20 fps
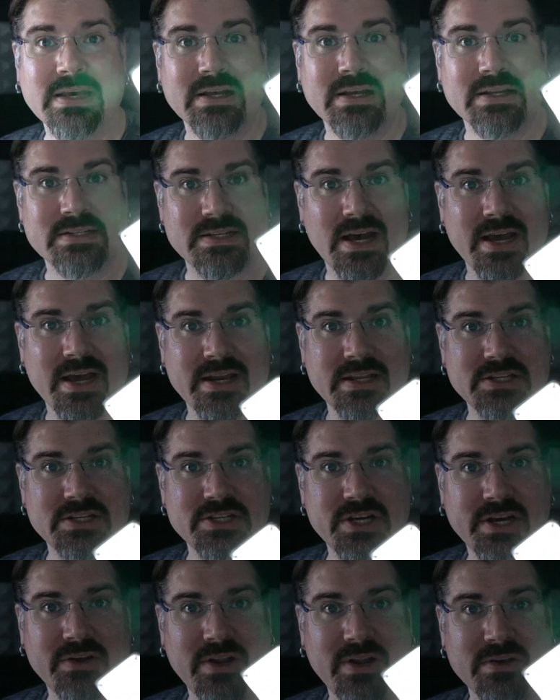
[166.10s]
tiny. Check
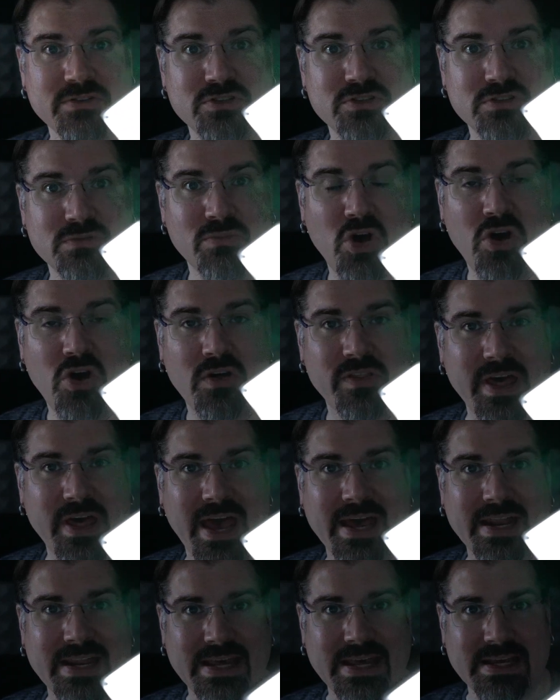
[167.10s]
out how small
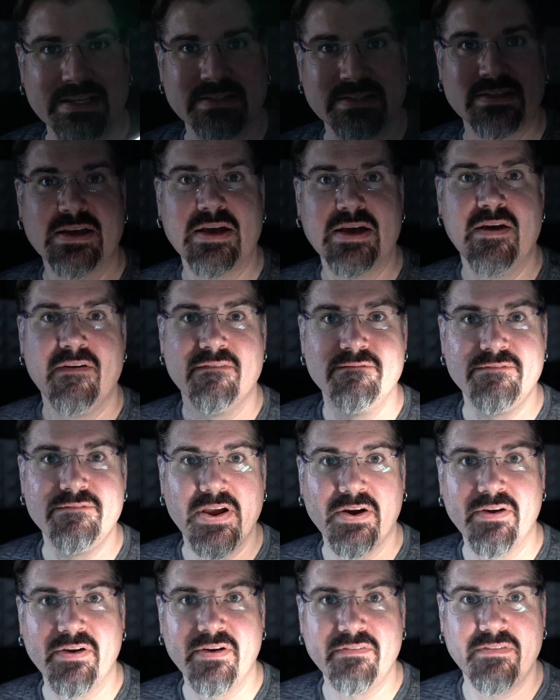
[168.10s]
that is.
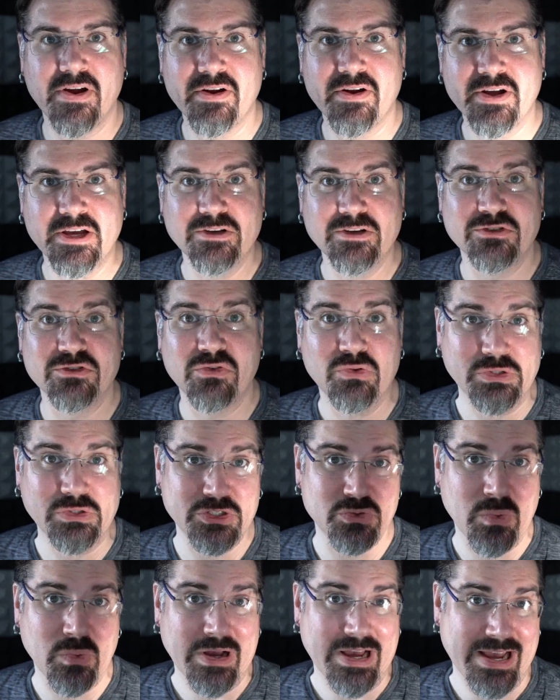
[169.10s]
Very, very useful, which is
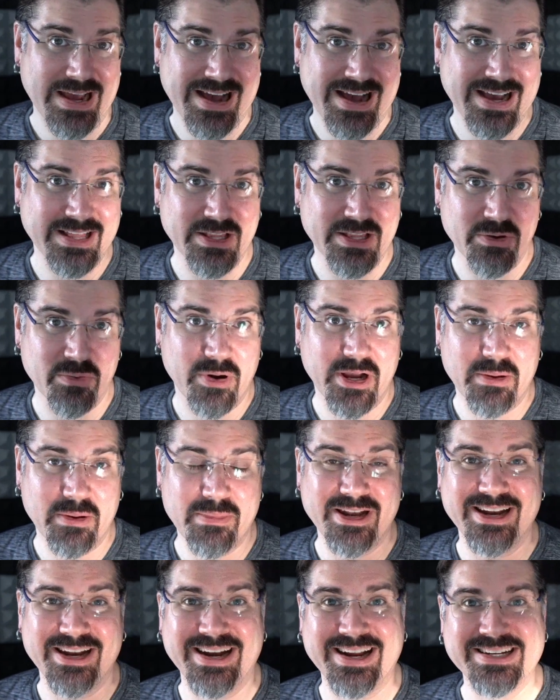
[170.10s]
why I highly recommend
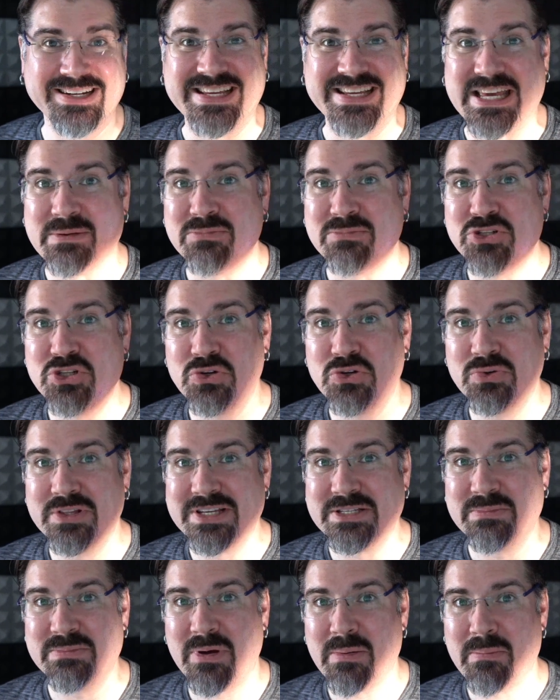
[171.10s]
it. I actually keep 2 of these
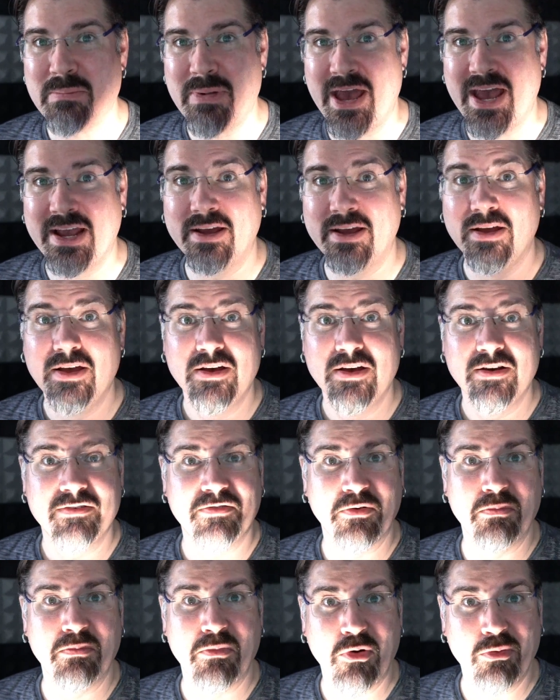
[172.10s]
in my bag for
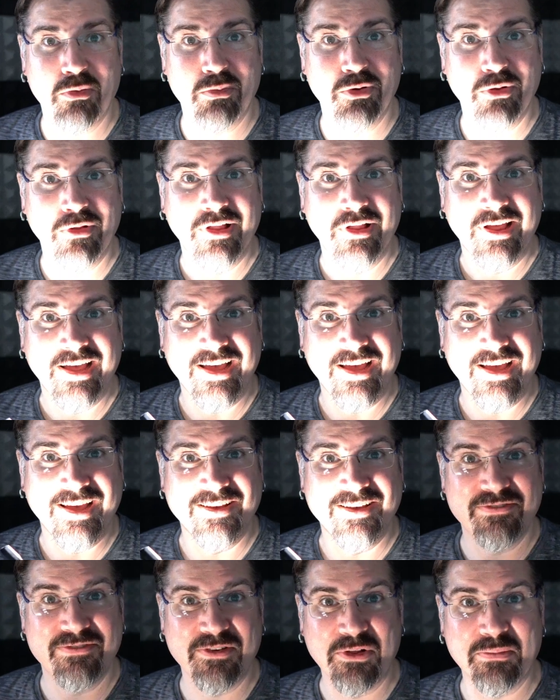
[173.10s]
mobile
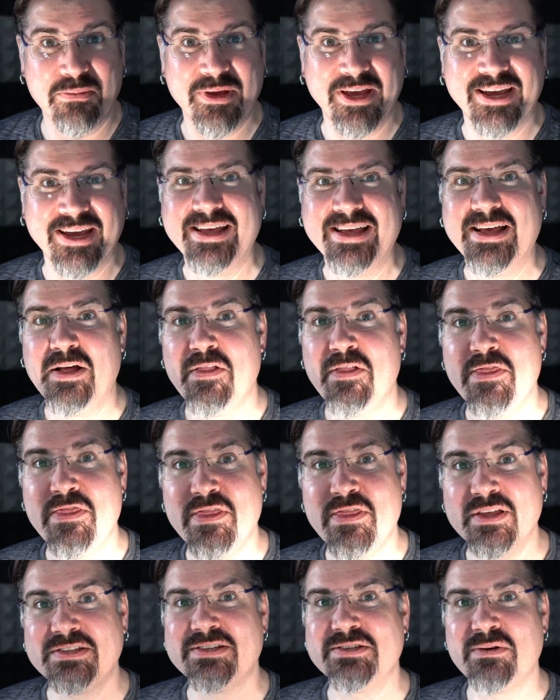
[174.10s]
filming.
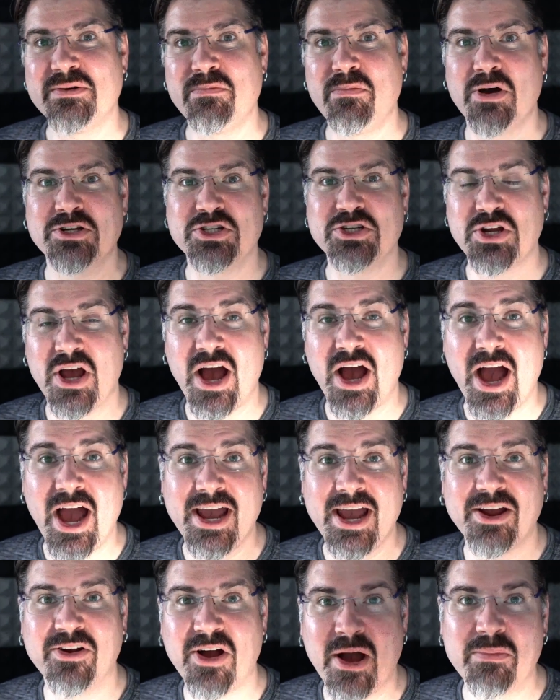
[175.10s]
This is a much
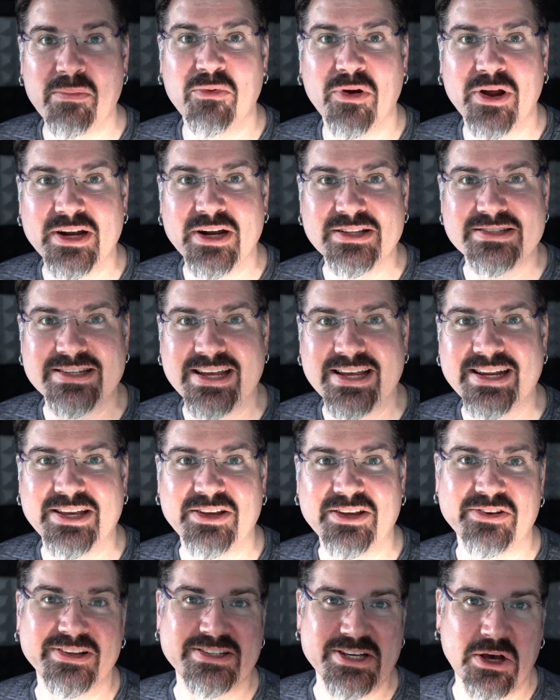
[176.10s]
higher upgraded setting. You
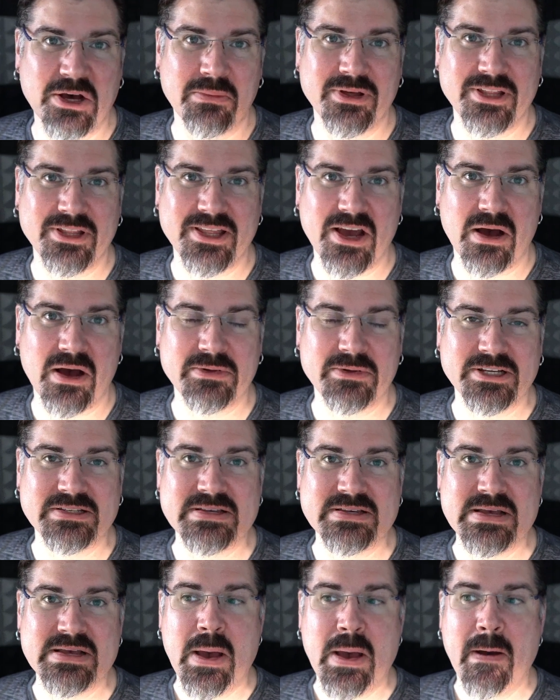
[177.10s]
can tell by the optics,
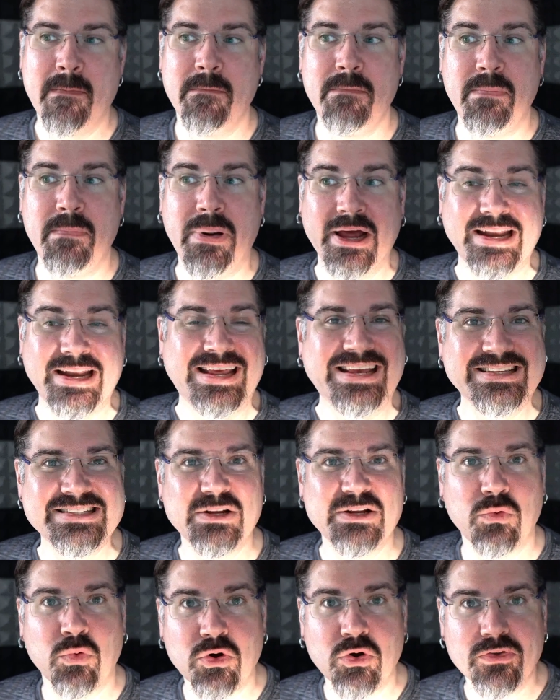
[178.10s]
but is it
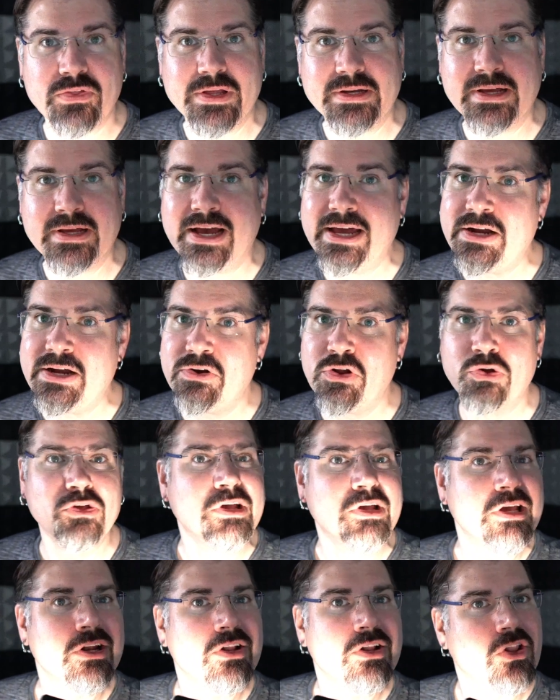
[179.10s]
worth it? I don't know. You can
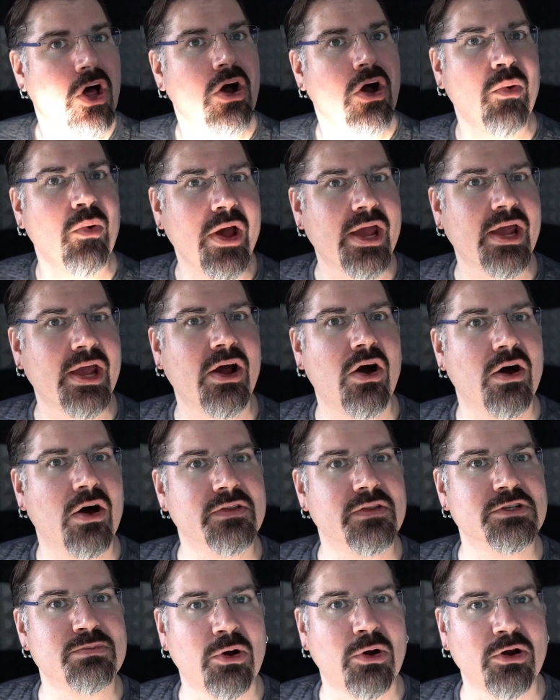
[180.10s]
get a long way on the
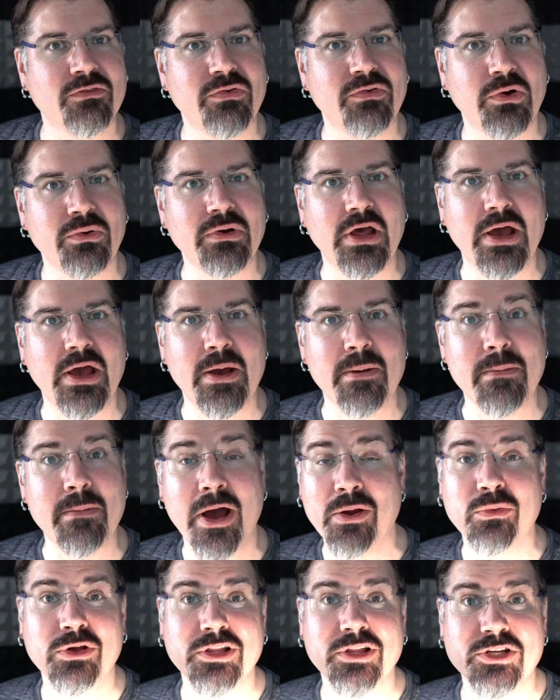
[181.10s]
smartphone. I
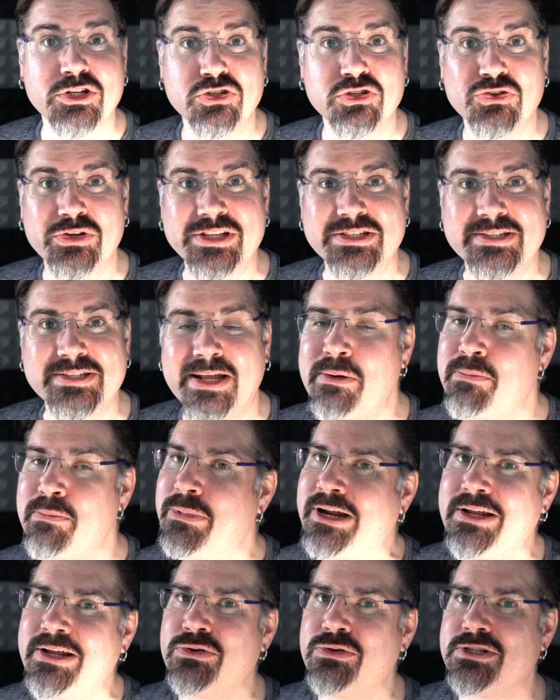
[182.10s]
really enjoy this setup, but I
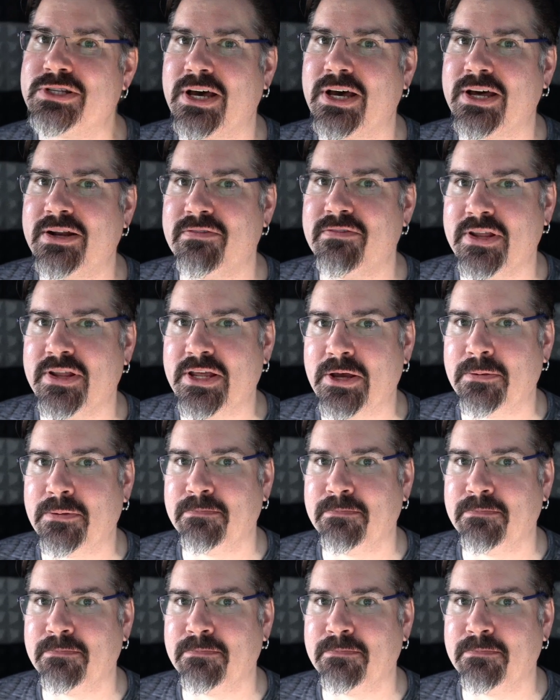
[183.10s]
do a ton of video.